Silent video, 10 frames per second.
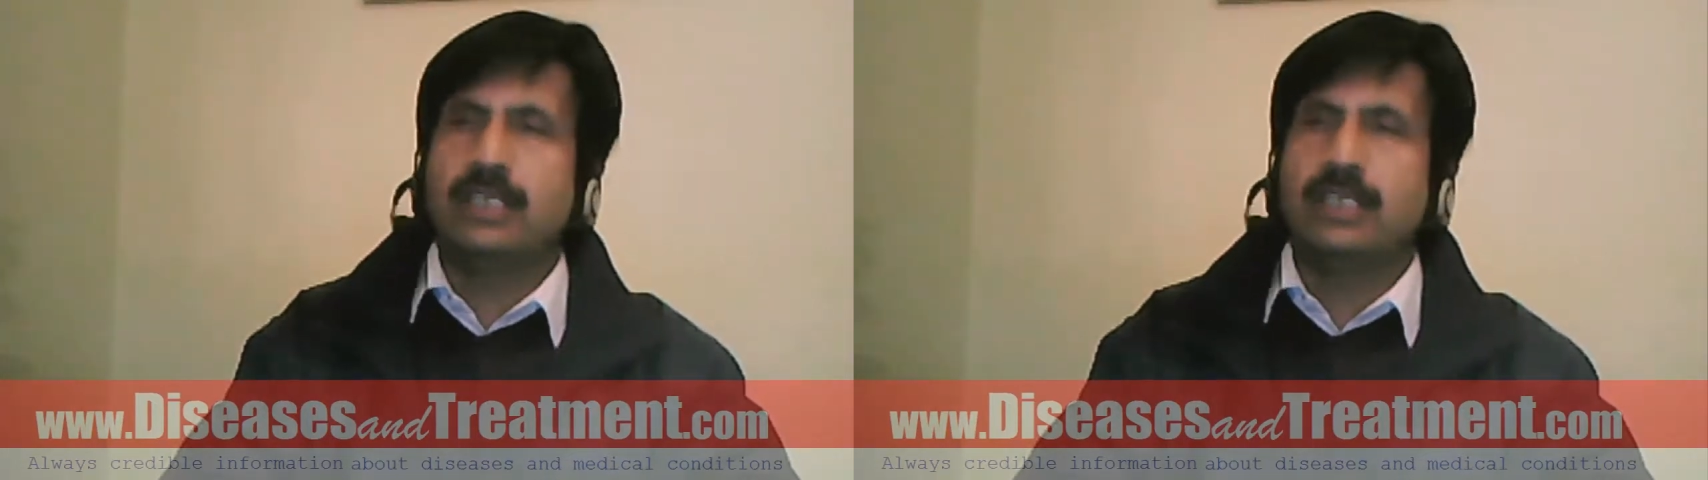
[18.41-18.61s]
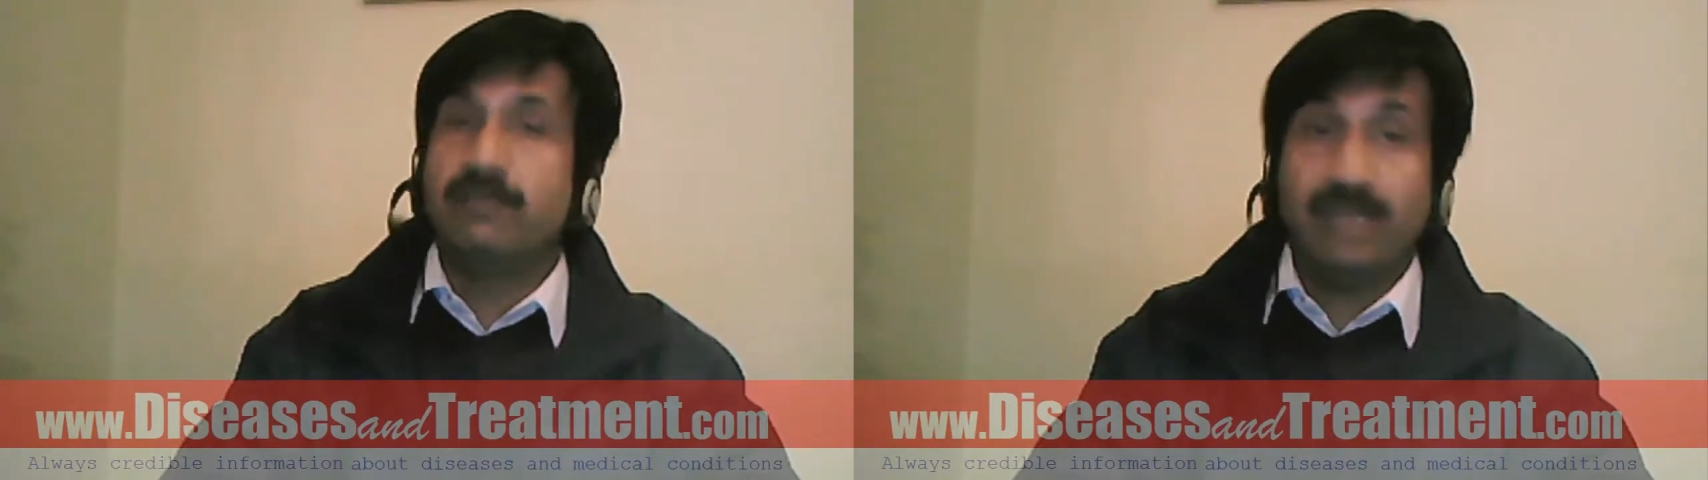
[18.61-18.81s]

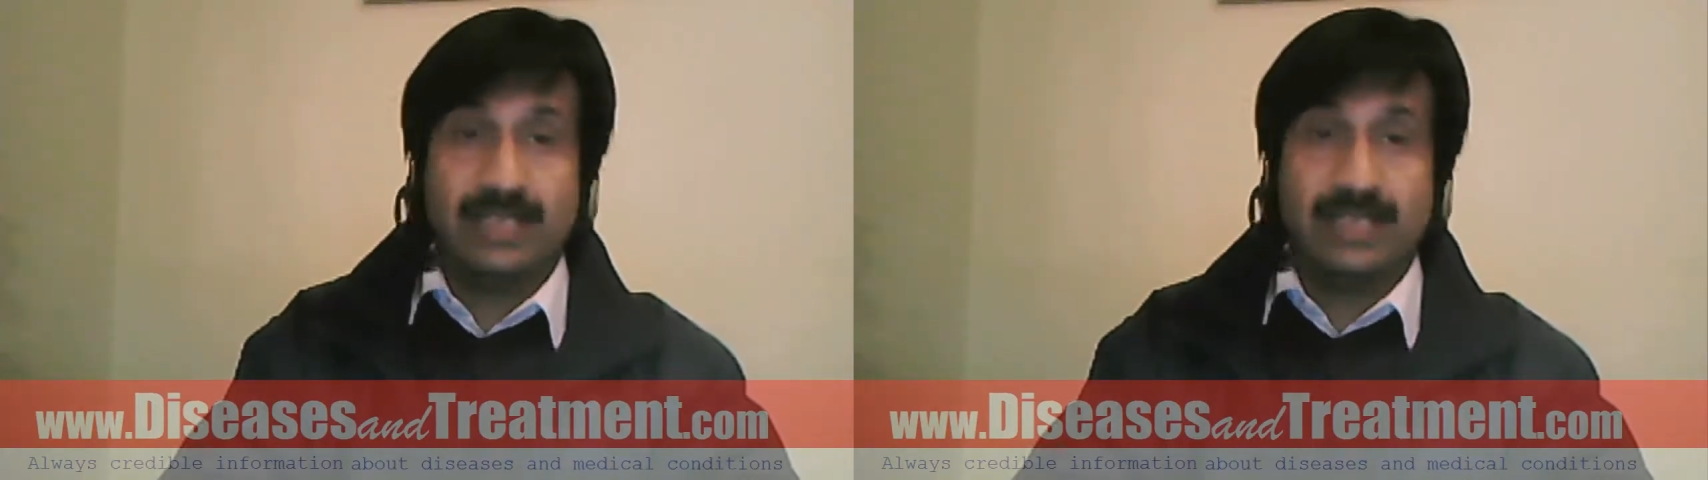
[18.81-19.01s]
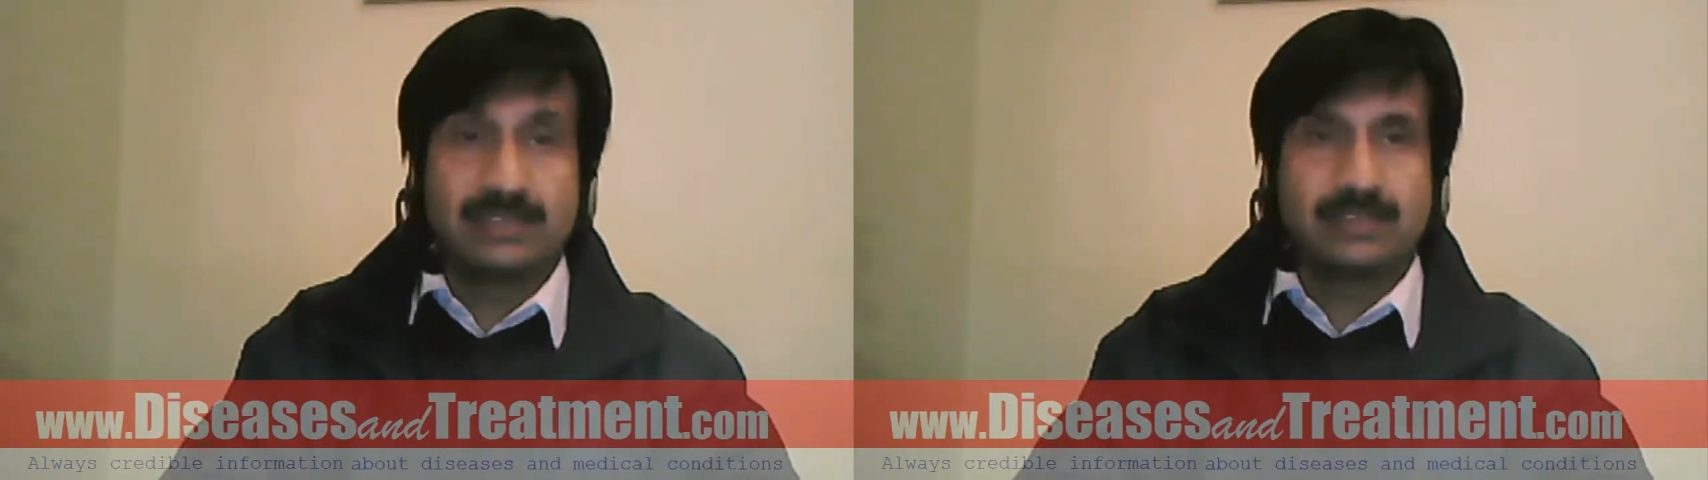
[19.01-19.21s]
and
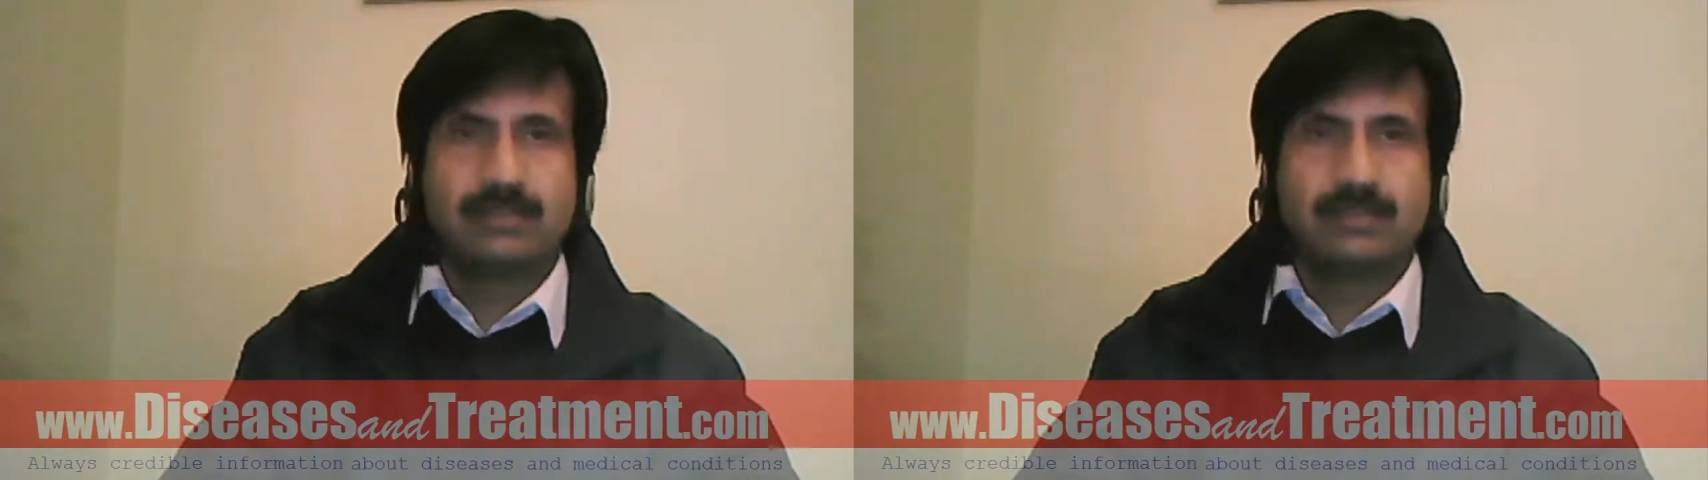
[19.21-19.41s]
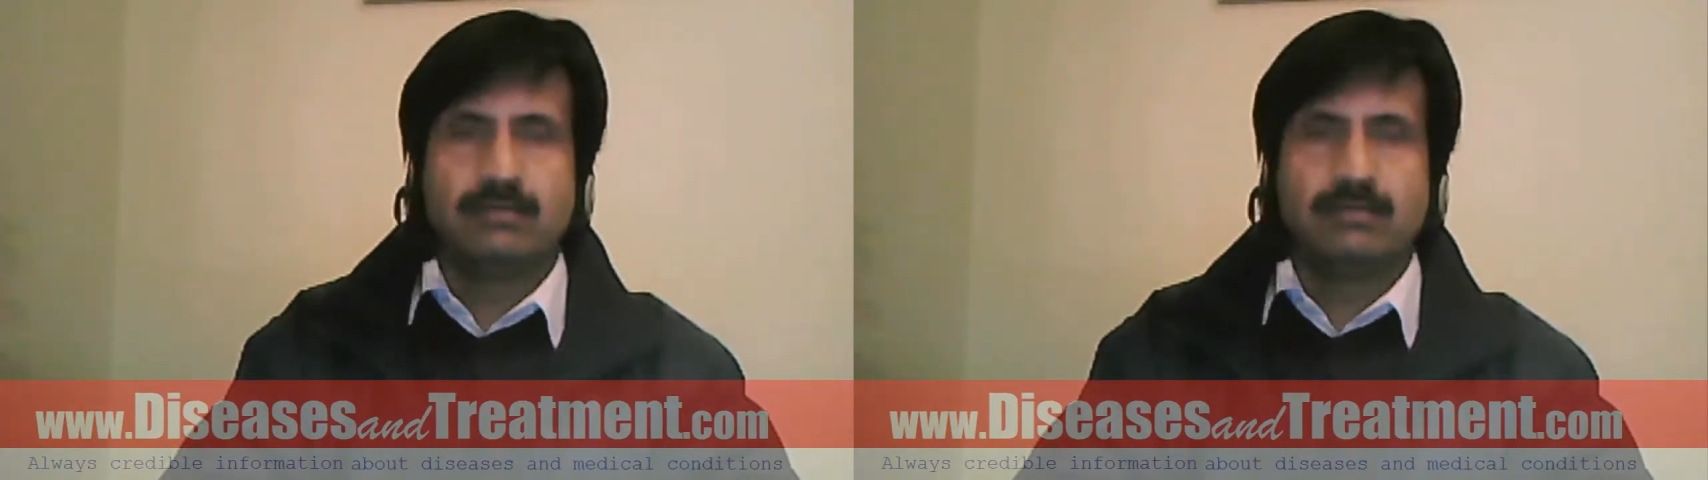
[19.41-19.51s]
fats.